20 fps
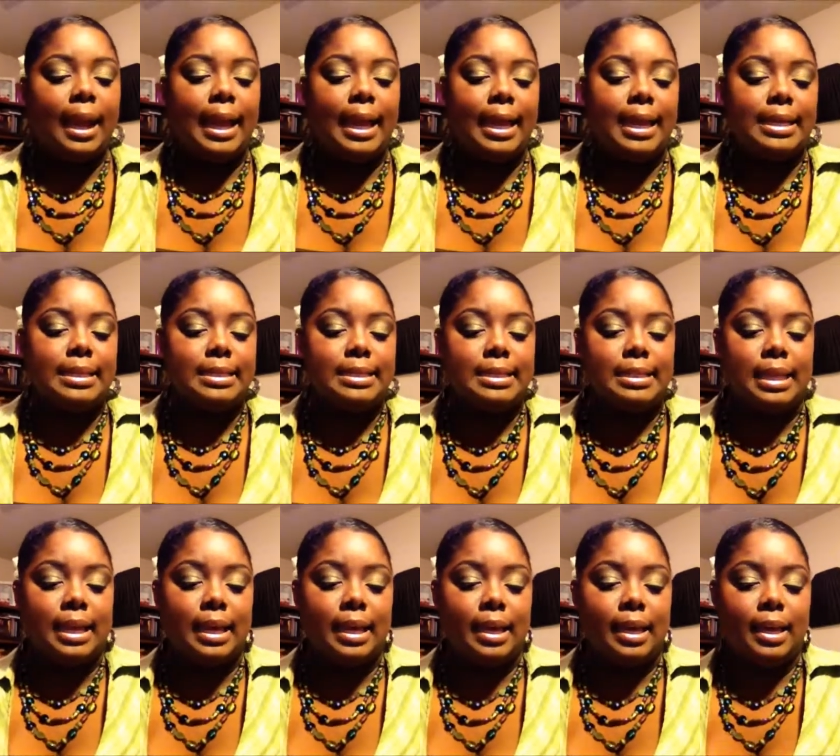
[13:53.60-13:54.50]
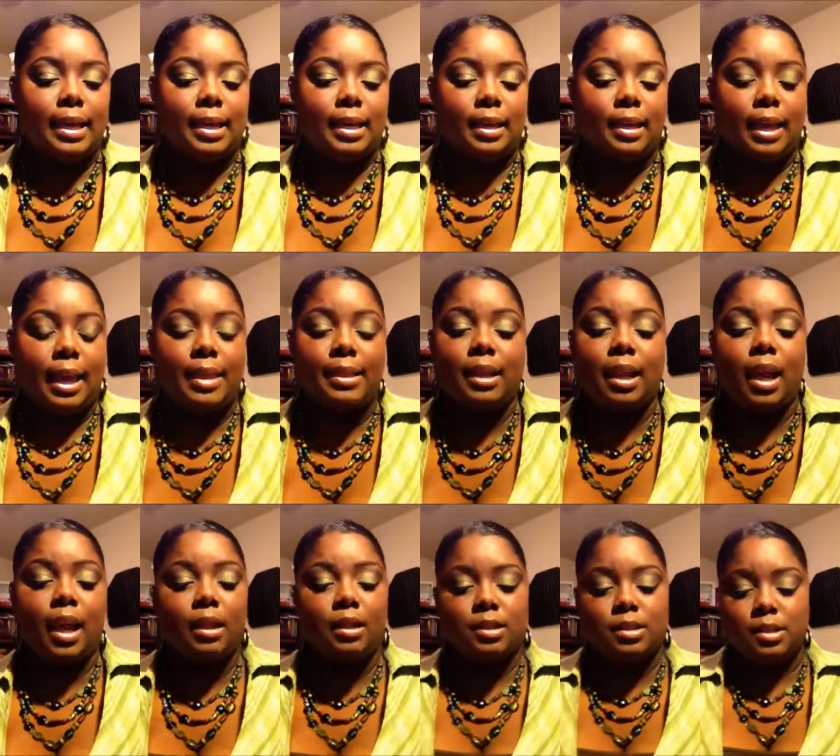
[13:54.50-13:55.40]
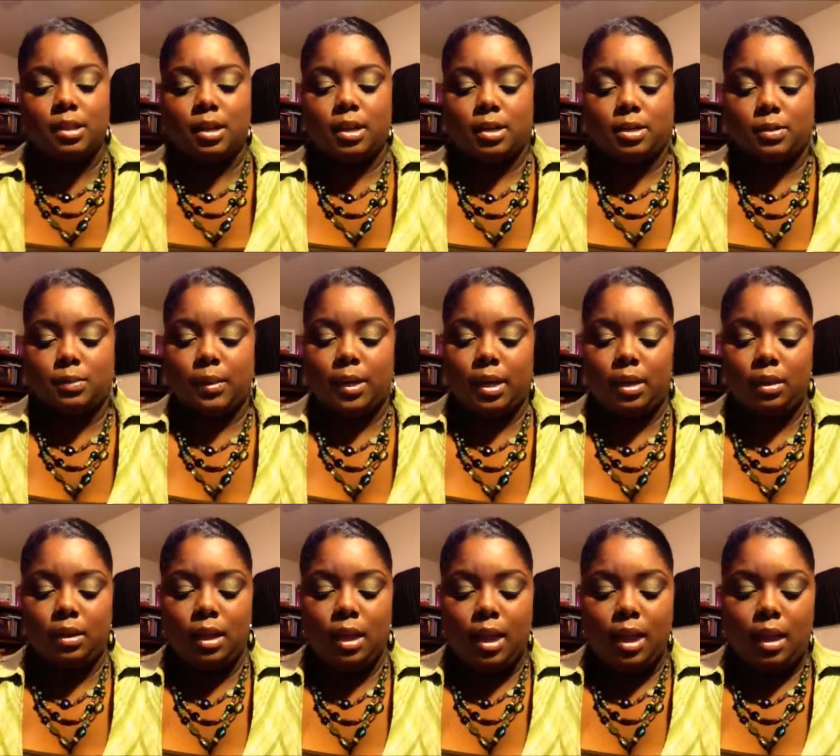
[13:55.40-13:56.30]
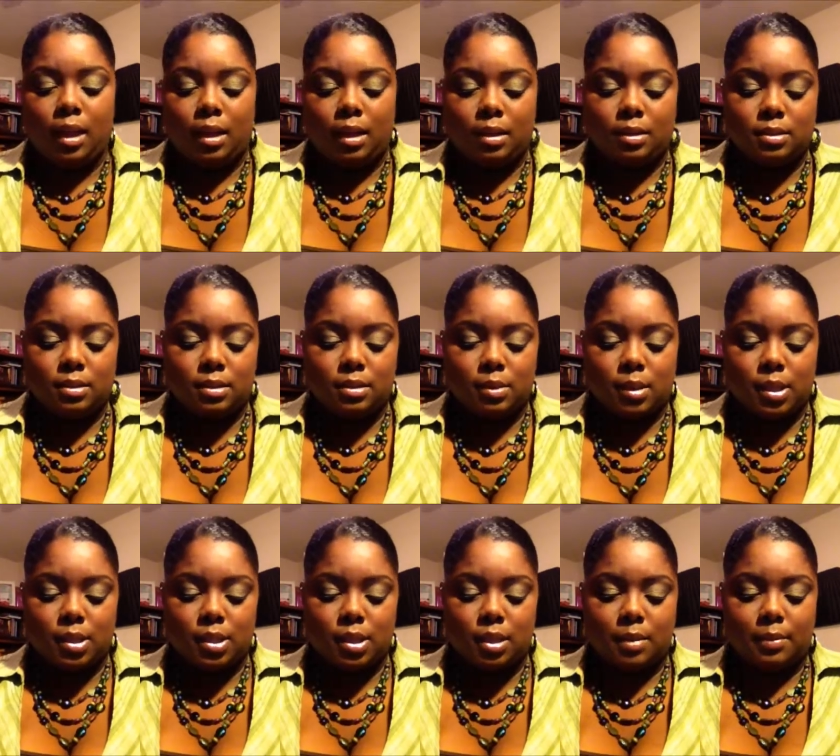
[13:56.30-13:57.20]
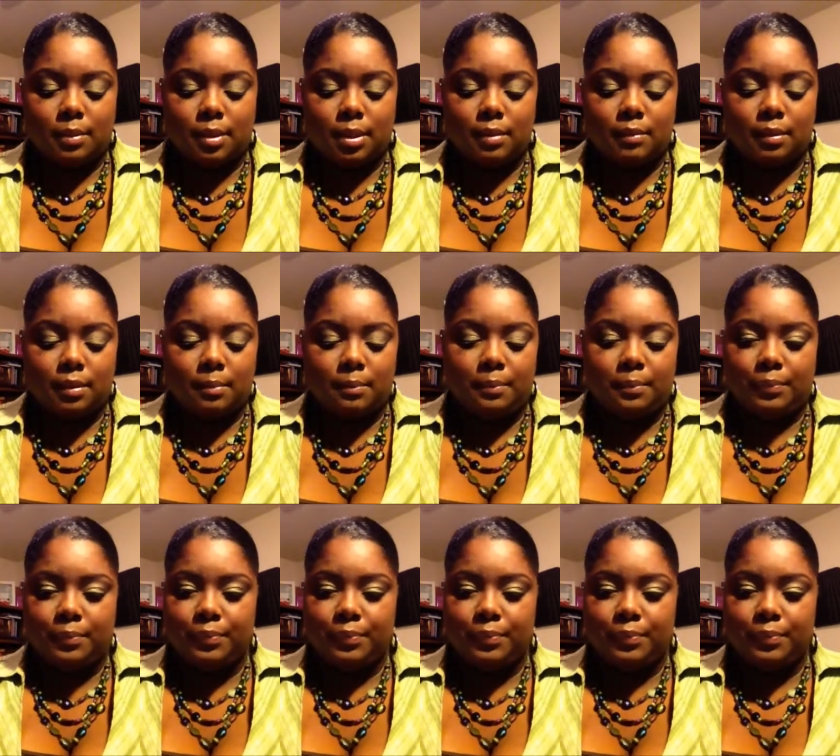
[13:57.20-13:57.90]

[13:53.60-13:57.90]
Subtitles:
It's and the colors are as well. I'll just swatch a couple of them.